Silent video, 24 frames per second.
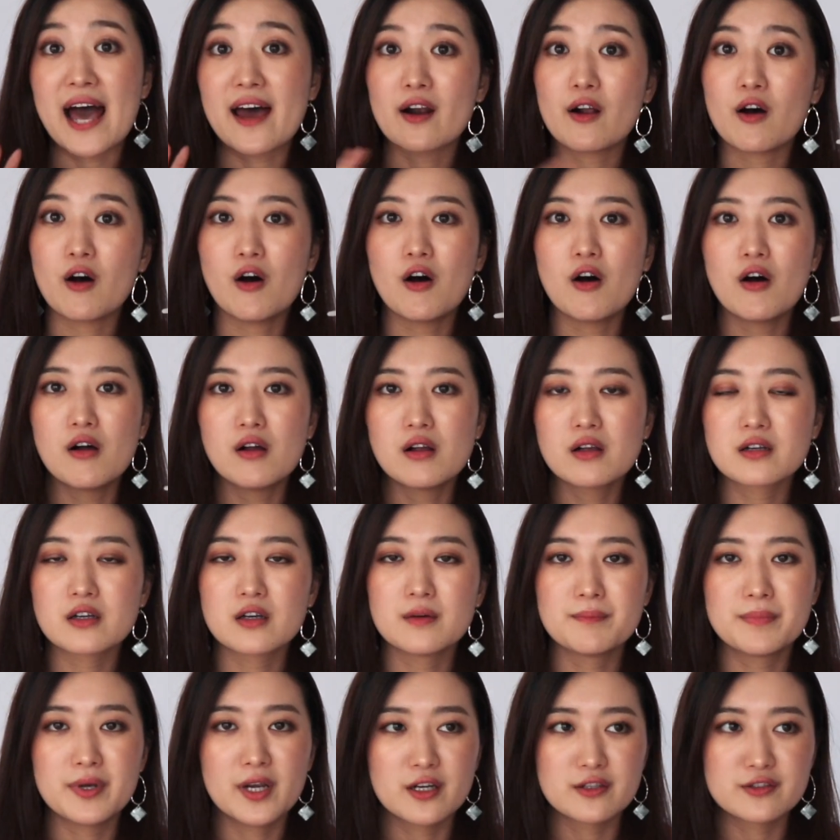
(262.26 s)
at all
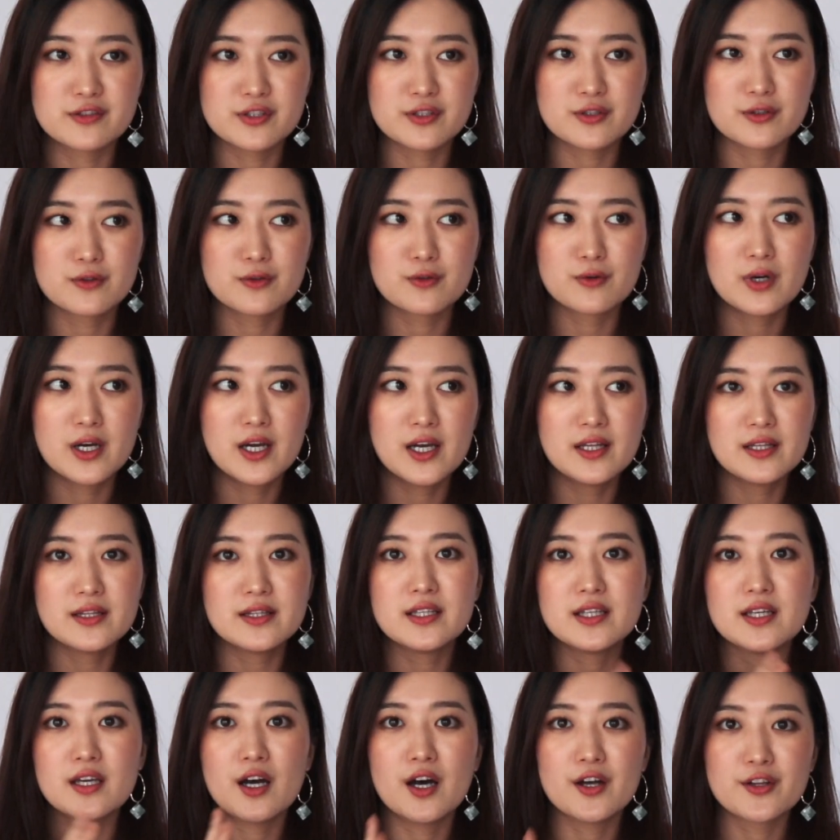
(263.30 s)
compared to
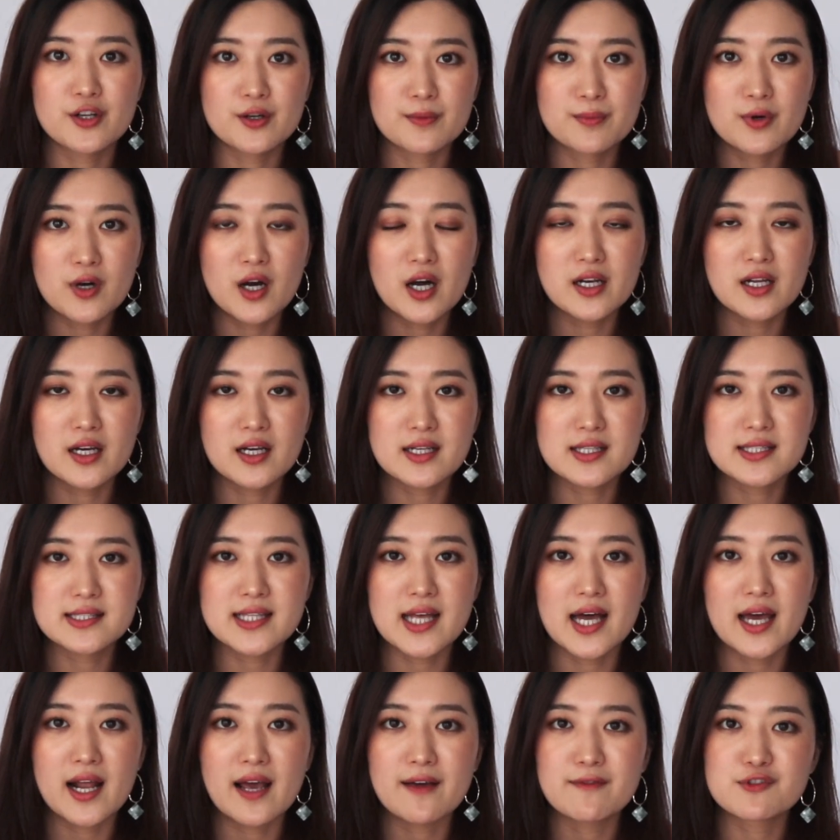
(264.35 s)
the other products
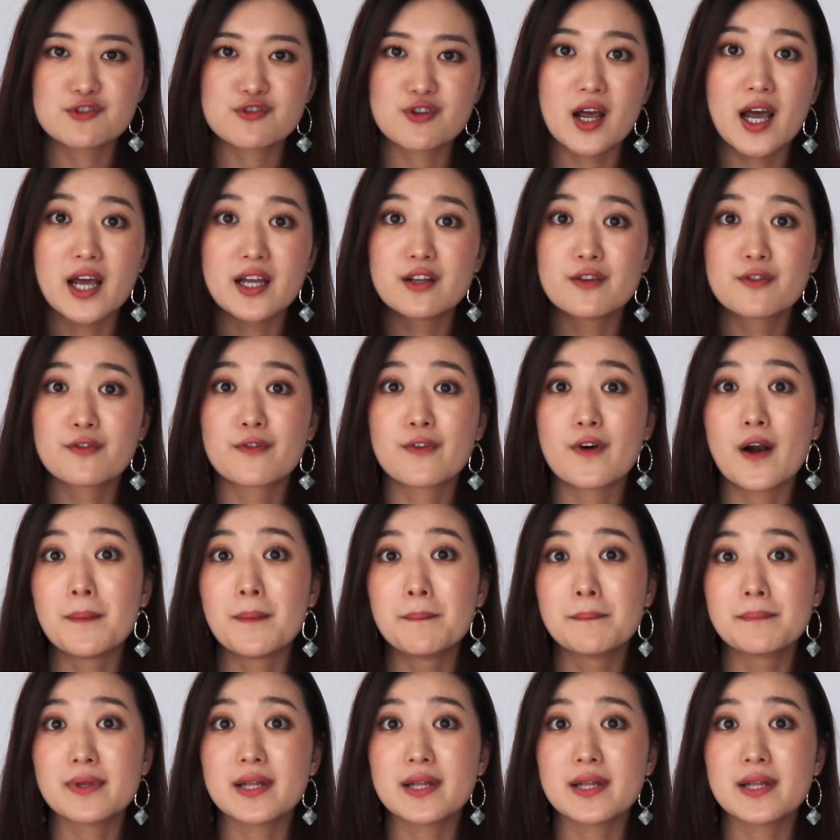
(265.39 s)
that I've tried from